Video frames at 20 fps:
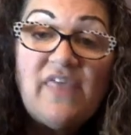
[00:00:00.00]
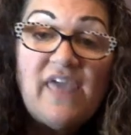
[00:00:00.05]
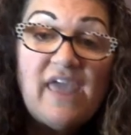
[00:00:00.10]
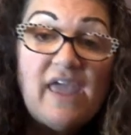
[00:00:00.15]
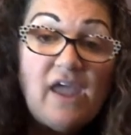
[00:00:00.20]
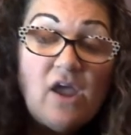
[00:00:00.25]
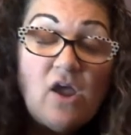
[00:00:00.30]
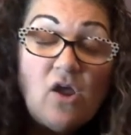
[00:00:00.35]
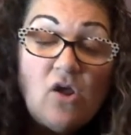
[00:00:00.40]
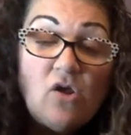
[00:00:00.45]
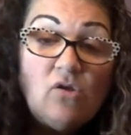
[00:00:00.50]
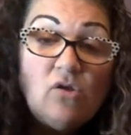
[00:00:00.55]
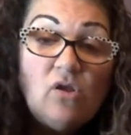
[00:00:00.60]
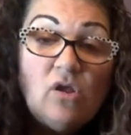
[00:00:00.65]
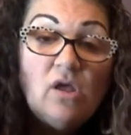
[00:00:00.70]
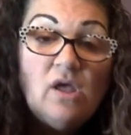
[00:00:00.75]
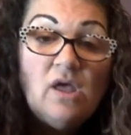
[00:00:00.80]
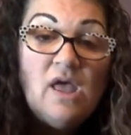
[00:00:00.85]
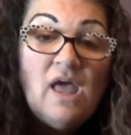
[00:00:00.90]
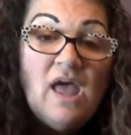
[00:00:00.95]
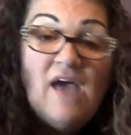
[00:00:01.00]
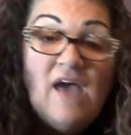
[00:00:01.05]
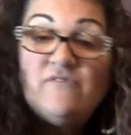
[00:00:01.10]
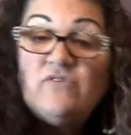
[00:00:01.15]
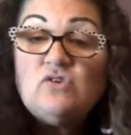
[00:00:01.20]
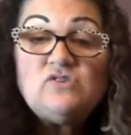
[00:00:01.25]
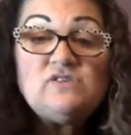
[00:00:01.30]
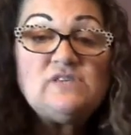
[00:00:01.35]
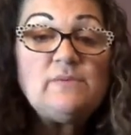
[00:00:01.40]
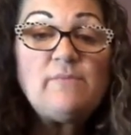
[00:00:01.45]
there? Have
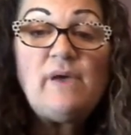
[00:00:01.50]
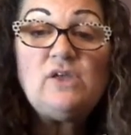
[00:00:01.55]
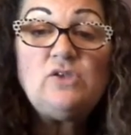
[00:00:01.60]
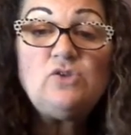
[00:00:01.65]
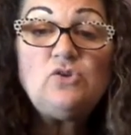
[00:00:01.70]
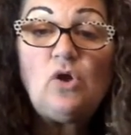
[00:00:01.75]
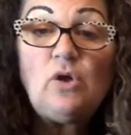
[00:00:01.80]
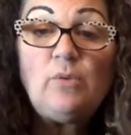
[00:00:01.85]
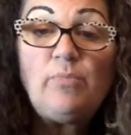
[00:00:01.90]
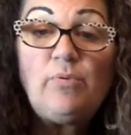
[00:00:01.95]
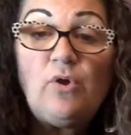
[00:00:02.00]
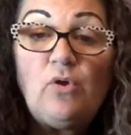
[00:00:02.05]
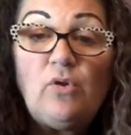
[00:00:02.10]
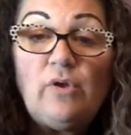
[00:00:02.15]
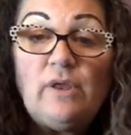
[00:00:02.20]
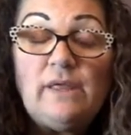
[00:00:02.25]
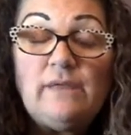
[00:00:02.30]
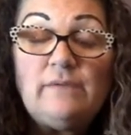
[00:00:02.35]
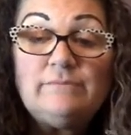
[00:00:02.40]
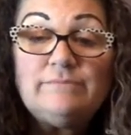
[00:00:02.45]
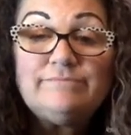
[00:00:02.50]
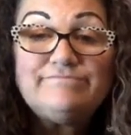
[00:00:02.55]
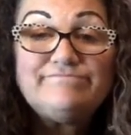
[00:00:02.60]
you seen my dog, Brody?